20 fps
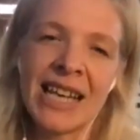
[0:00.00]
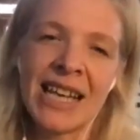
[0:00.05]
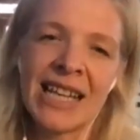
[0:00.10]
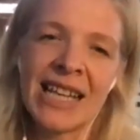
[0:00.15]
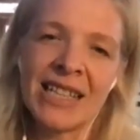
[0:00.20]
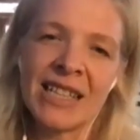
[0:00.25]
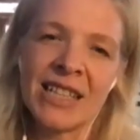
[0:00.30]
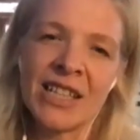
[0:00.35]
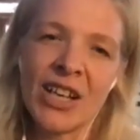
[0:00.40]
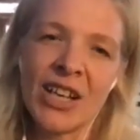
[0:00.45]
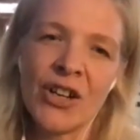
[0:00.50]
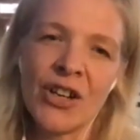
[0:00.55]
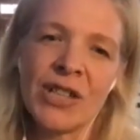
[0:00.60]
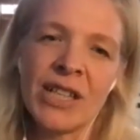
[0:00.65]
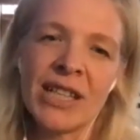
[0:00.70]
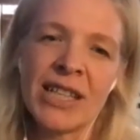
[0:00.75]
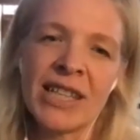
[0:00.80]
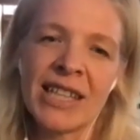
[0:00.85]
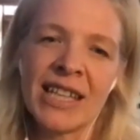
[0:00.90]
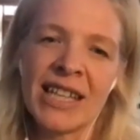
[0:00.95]
and the
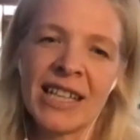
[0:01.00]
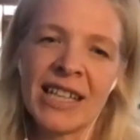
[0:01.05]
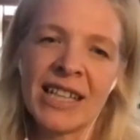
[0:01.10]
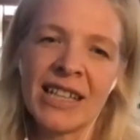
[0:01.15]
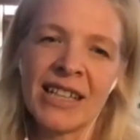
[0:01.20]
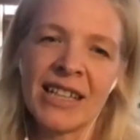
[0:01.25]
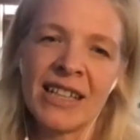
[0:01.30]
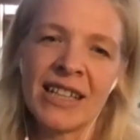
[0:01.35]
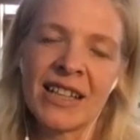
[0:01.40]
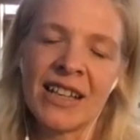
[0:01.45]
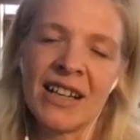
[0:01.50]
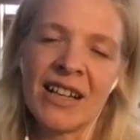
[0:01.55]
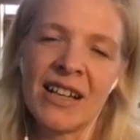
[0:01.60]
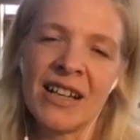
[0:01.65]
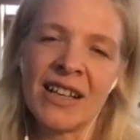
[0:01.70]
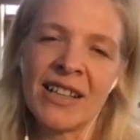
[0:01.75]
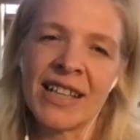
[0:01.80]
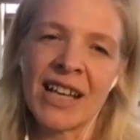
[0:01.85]
only thing uh,